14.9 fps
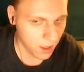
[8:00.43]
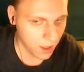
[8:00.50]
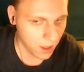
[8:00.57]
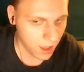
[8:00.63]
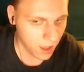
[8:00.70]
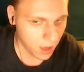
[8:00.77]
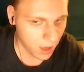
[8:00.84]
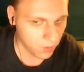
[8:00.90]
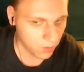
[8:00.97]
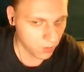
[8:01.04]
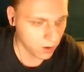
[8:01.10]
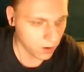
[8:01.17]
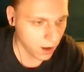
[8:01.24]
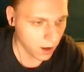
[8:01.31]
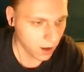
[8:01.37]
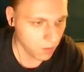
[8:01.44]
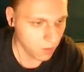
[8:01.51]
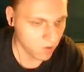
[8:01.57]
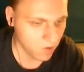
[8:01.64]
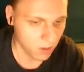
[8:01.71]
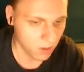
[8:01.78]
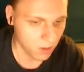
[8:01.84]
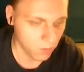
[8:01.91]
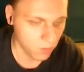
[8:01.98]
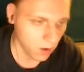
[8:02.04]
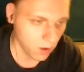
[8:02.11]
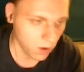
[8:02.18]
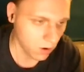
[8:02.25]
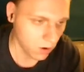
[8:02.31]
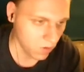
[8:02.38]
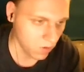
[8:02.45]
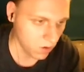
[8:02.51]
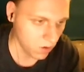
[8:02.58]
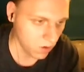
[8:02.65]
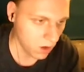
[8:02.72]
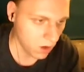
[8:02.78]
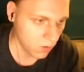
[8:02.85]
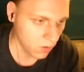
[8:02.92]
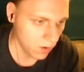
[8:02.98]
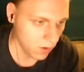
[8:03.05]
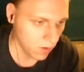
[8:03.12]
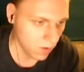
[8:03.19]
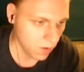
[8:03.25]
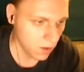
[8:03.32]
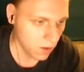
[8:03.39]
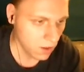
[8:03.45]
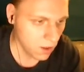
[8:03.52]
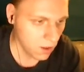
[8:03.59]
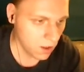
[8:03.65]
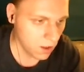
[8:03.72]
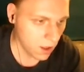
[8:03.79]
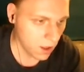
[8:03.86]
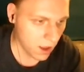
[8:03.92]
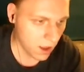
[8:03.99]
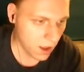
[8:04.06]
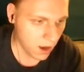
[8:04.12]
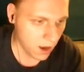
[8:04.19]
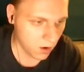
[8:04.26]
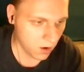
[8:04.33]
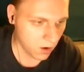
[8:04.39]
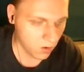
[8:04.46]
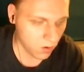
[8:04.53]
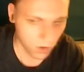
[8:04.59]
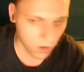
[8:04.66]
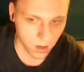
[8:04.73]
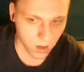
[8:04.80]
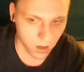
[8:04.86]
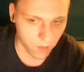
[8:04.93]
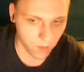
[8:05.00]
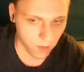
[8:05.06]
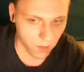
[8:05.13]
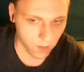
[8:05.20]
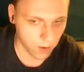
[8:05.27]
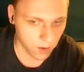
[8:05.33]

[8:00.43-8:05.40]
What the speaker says: end of the line, basically moving our cursor downward and doing nothing.